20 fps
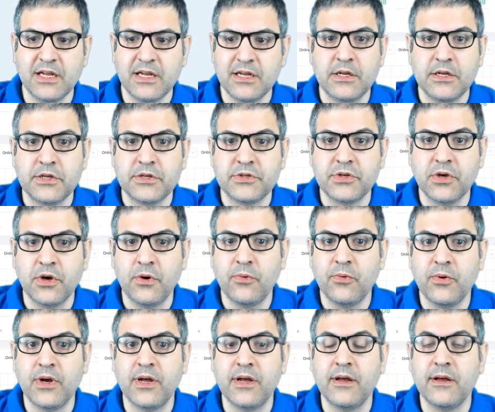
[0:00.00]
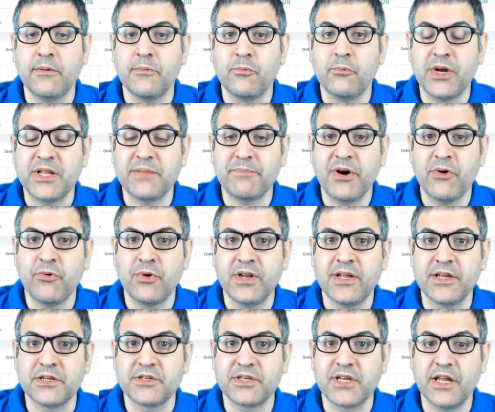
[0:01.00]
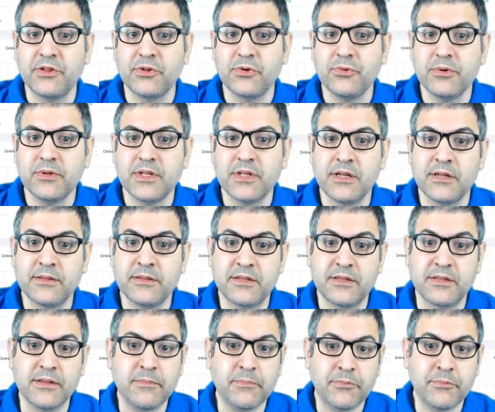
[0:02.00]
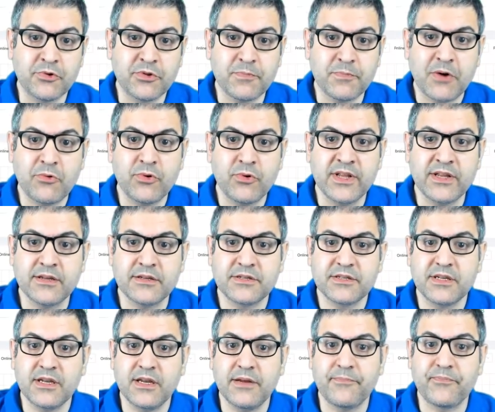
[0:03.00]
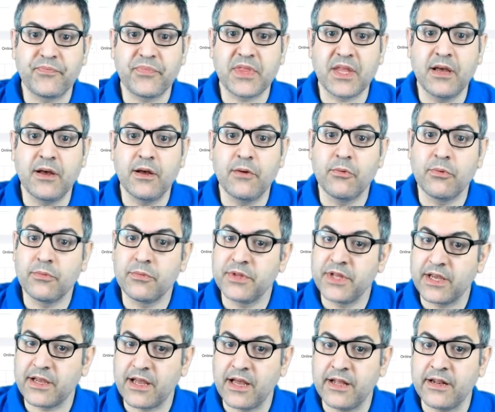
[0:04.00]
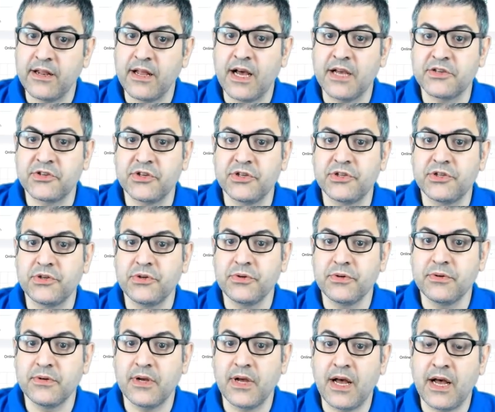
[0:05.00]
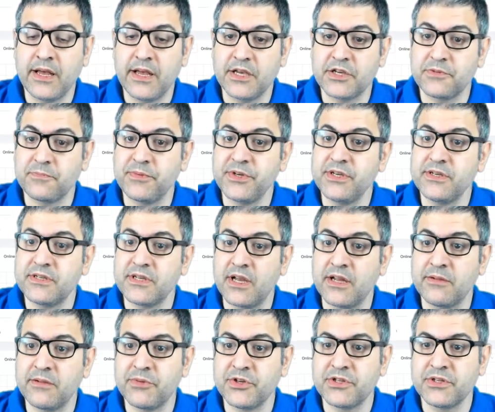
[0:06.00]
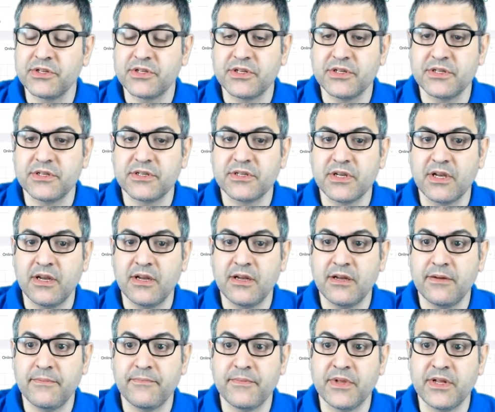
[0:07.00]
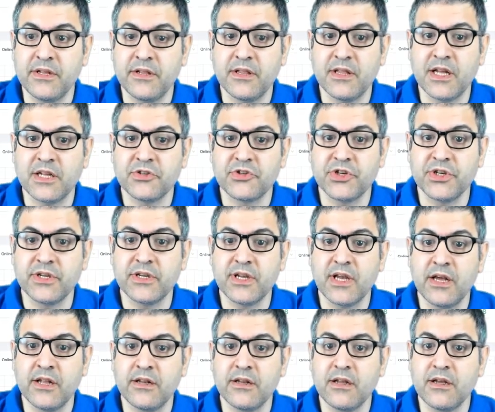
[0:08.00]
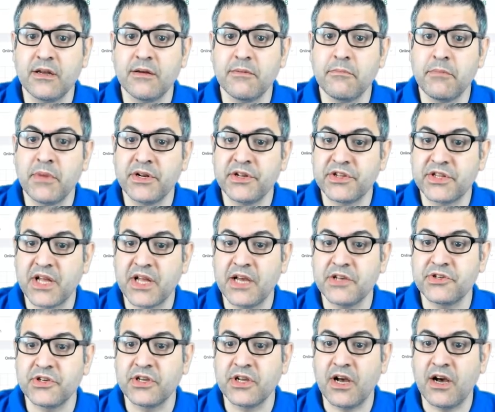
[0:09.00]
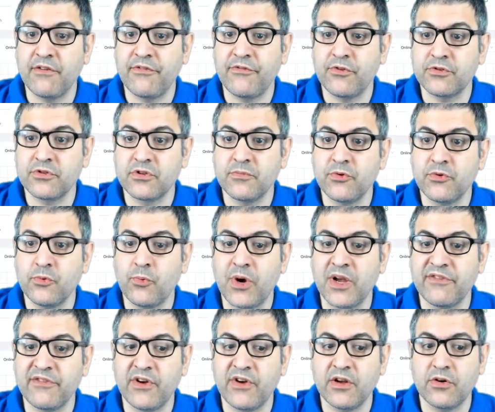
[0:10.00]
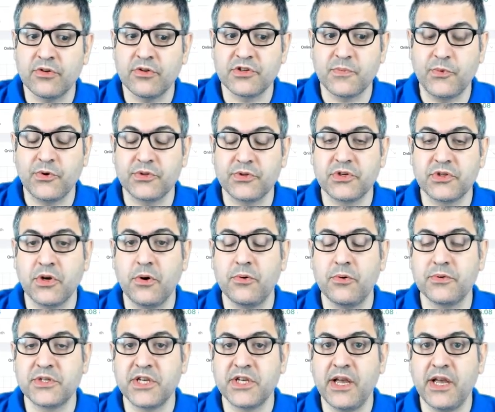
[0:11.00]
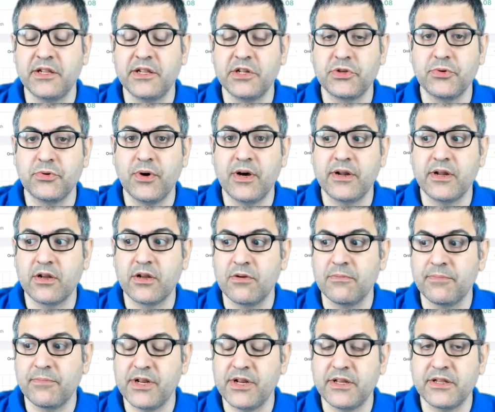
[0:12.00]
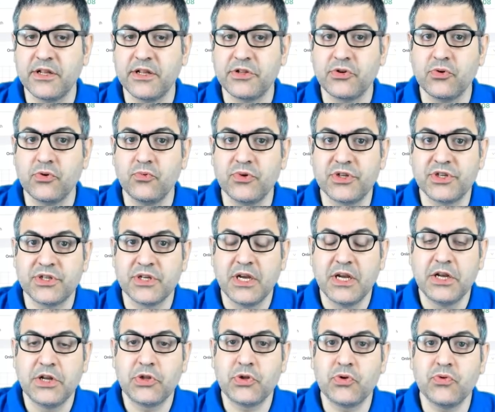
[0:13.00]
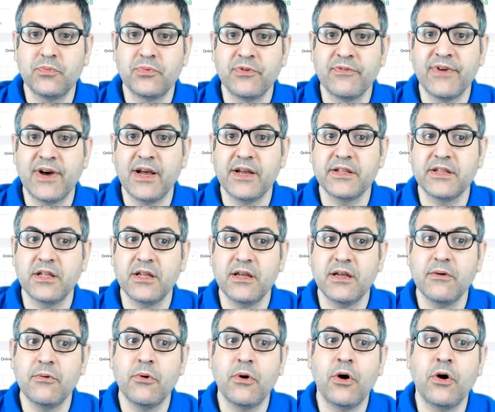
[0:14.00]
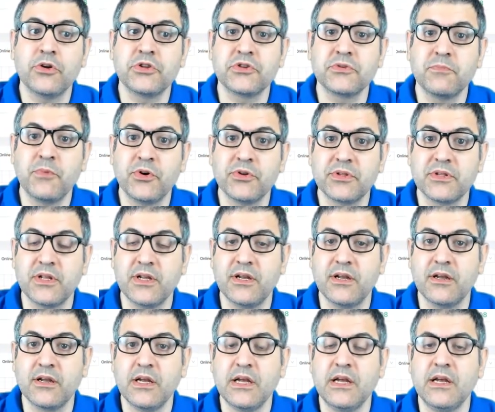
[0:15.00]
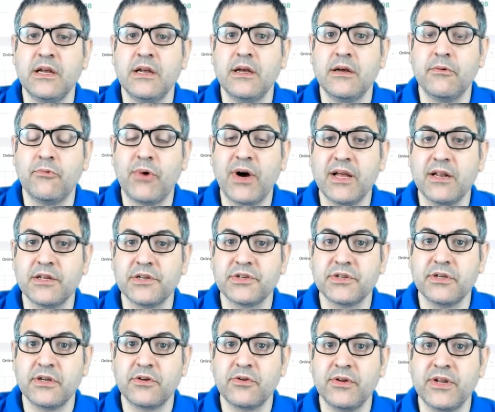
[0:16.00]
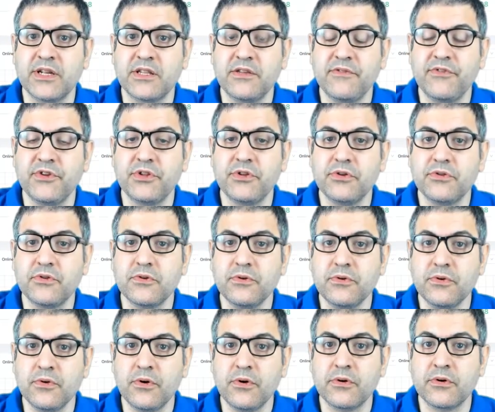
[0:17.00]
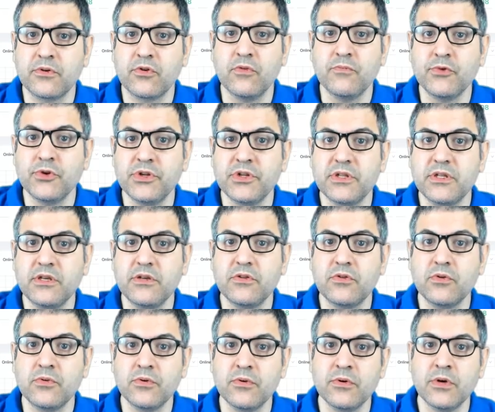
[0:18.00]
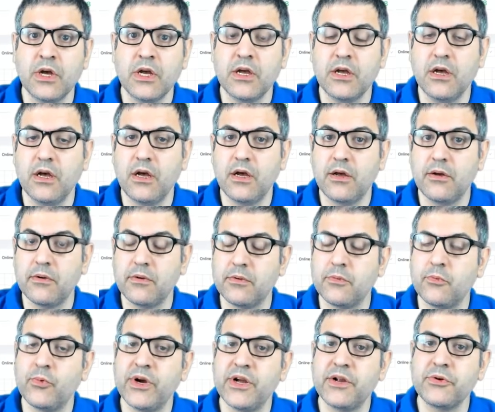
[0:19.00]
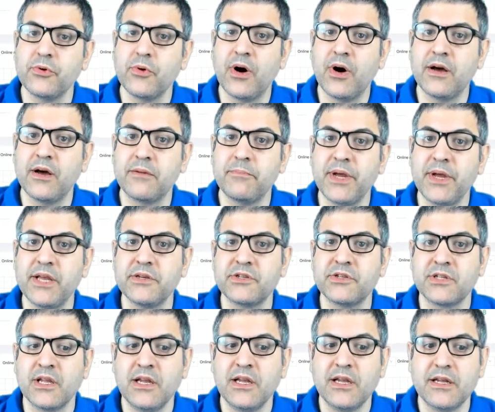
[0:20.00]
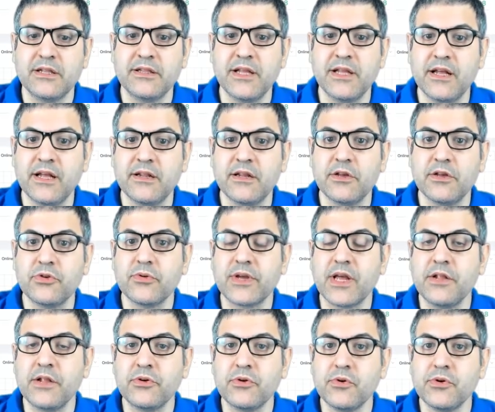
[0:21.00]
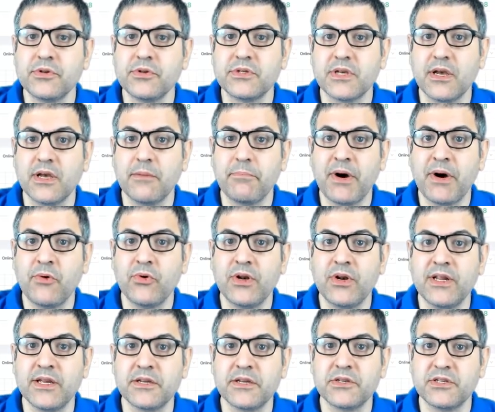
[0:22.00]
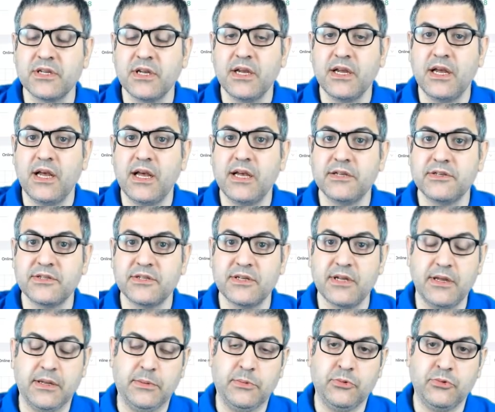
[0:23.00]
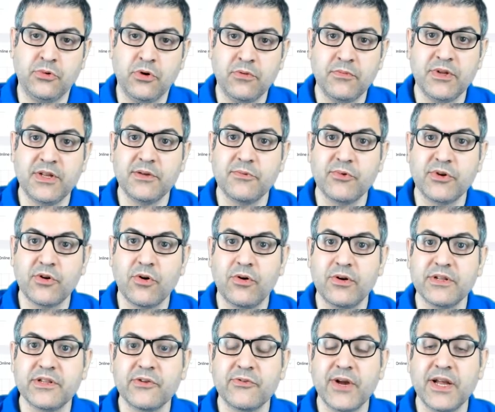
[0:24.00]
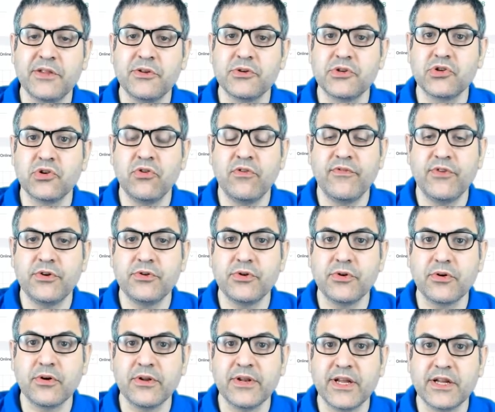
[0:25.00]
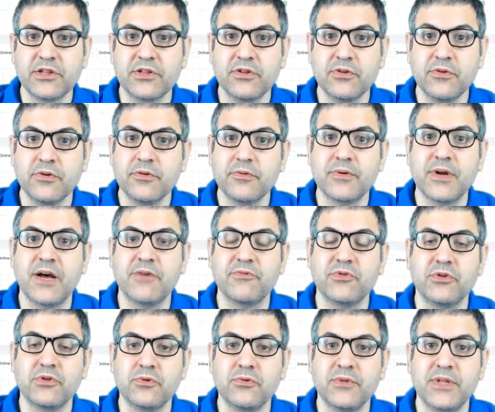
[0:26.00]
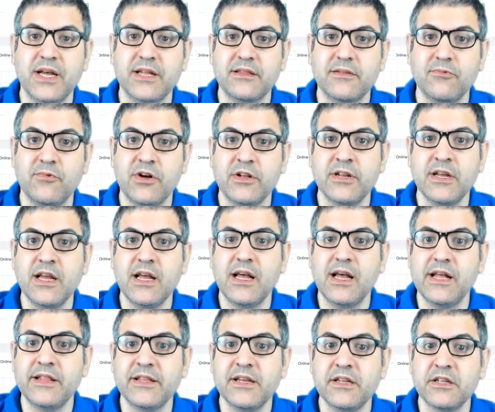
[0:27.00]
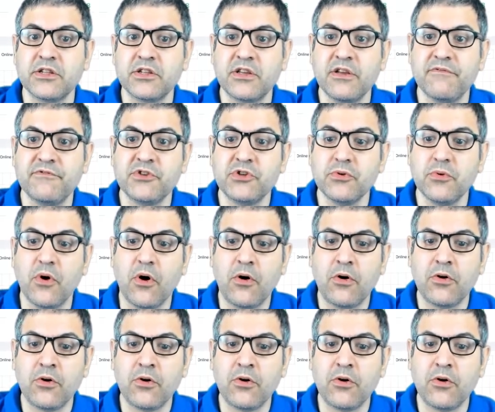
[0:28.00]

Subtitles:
So what PowerLinks can do, with PowerLinks they can assist you ISPs and businesses in launching and monetizing affordable Wi-Fi hotspots. So say that you are a company that you wish to provide a hotspot wireless connectivity to your community, to where you are based, then you can use PowerLinks as normally we call it a radio server. You connect your router to that one, and then it gives you all